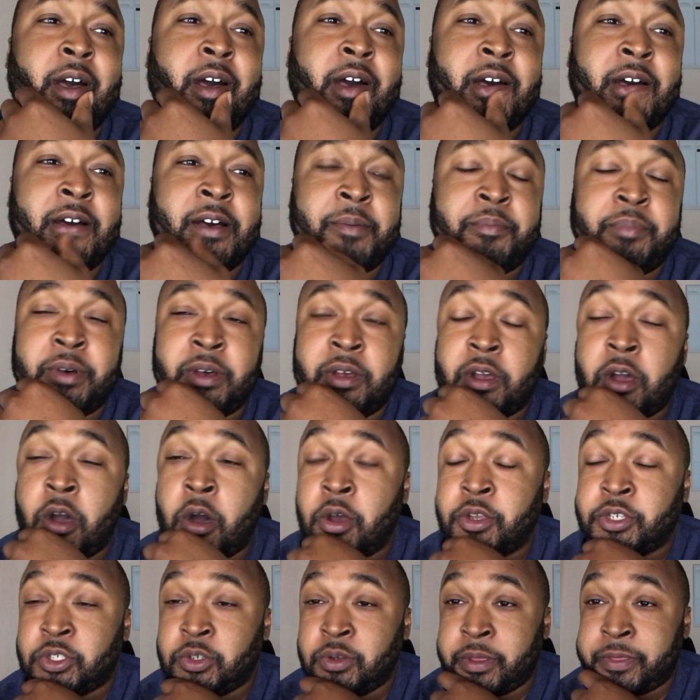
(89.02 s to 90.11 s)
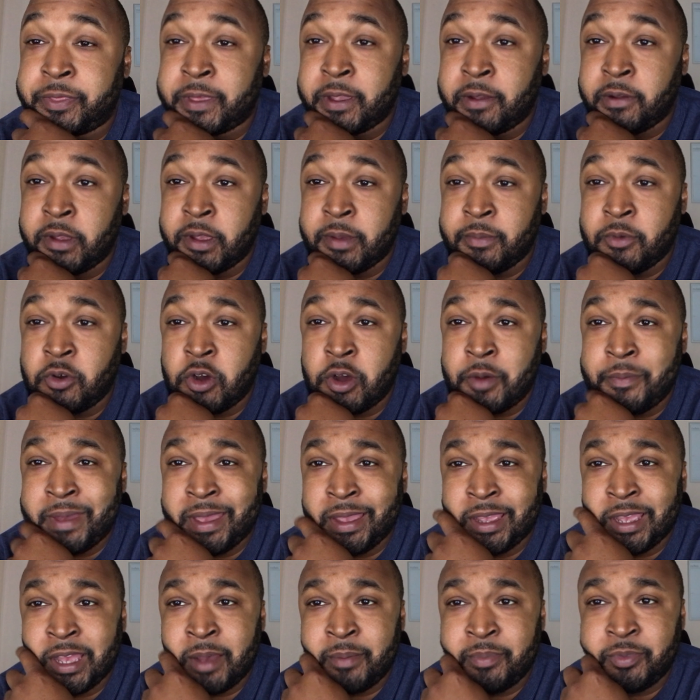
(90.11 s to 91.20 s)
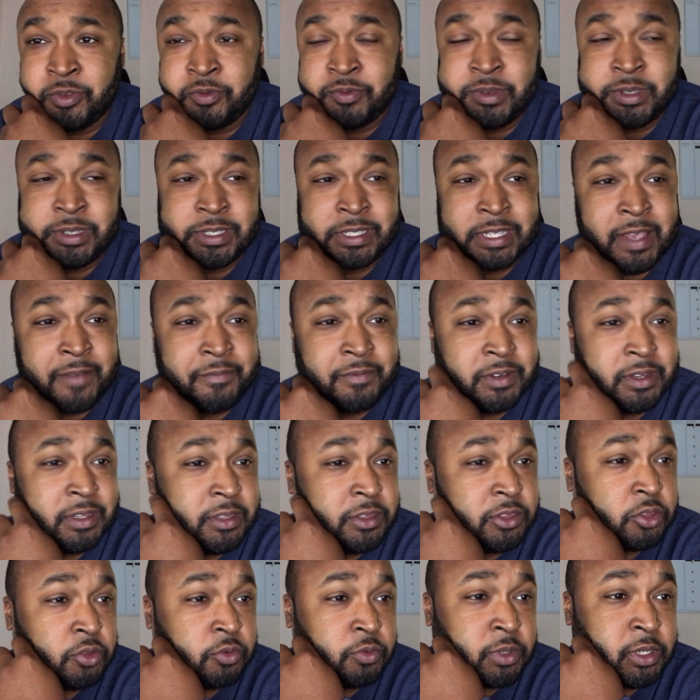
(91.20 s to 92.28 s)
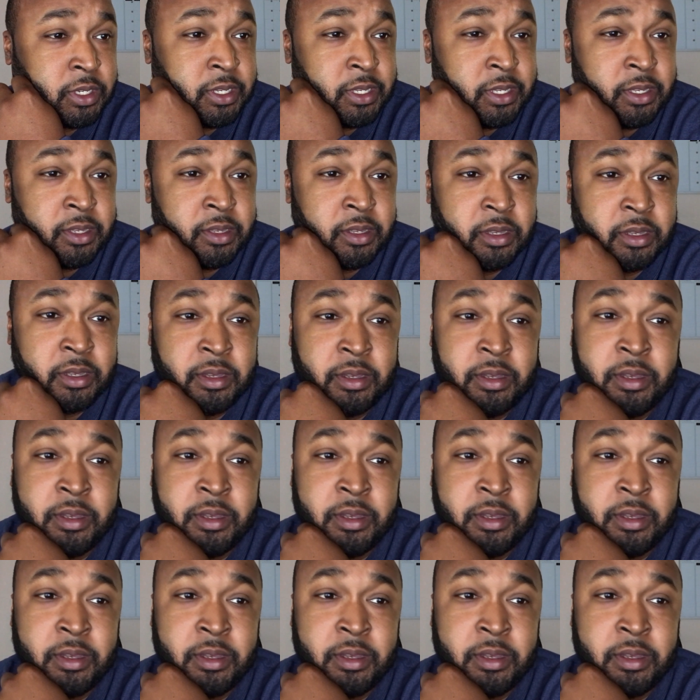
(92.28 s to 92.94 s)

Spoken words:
But also Ethereum going back up 373